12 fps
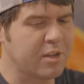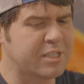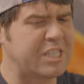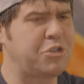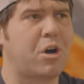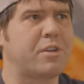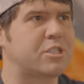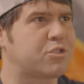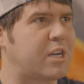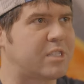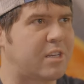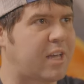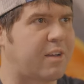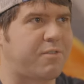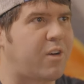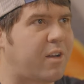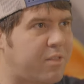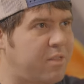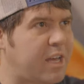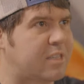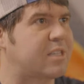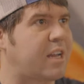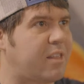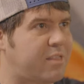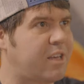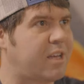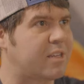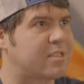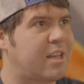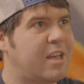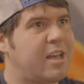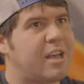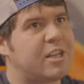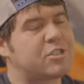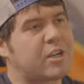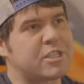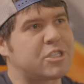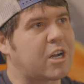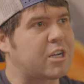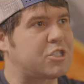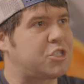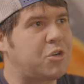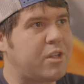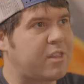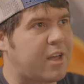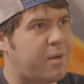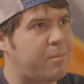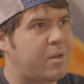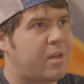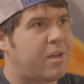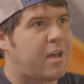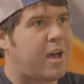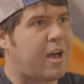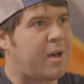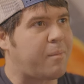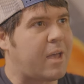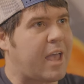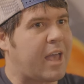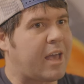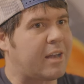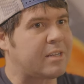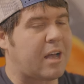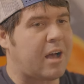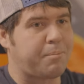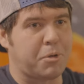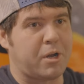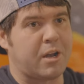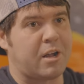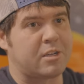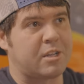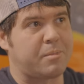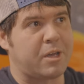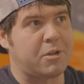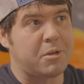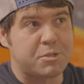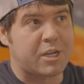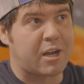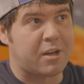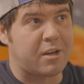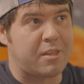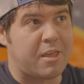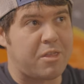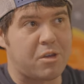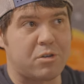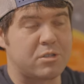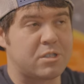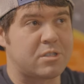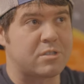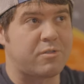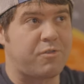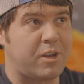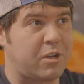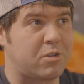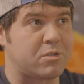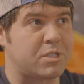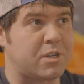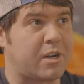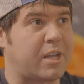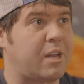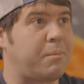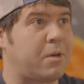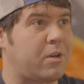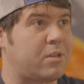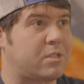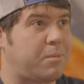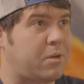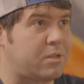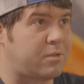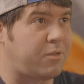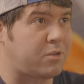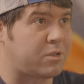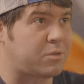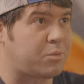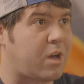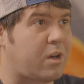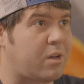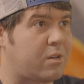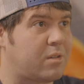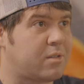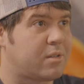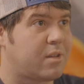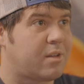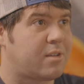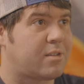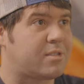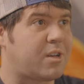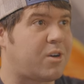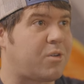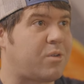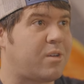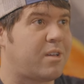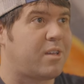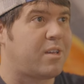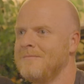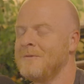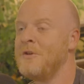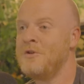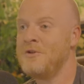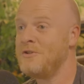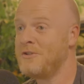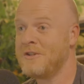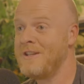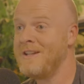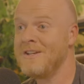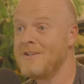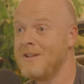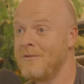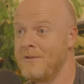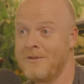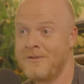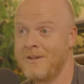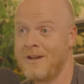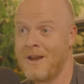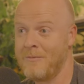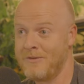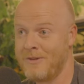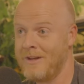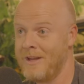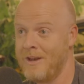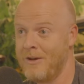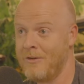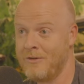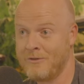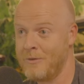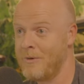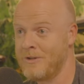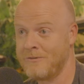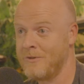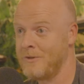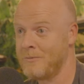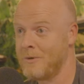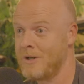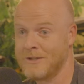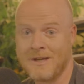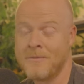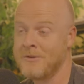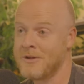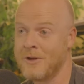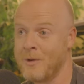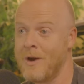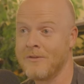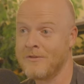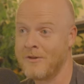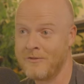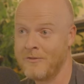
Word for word: because they do all these crazy, like fun, exciting things. So I just started shooting them. Um, and uploading it onto my YouTube channel, and then those videos started getting millions and millions of views as well. So, dude, you just took the initiative and you said, "I'm sitting here. There's no budget for this project. I'm just going to go out and start